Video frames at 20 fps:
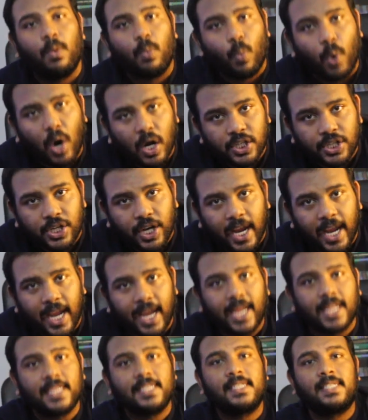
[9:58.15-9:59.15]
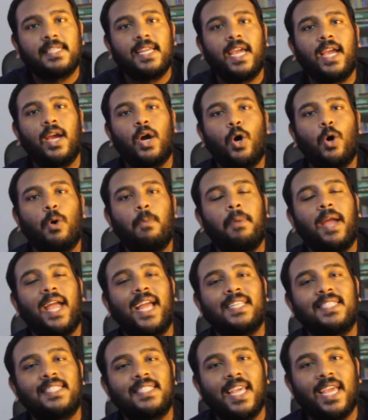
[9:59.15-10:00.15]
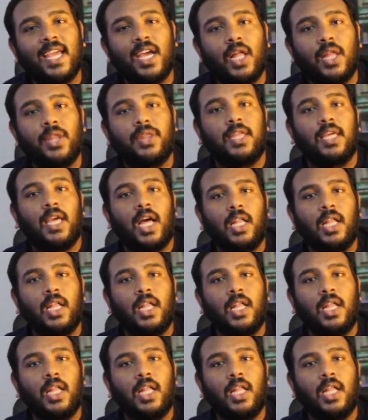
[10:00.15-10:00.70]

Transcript: Wash your hands, stay home, and stay healthy.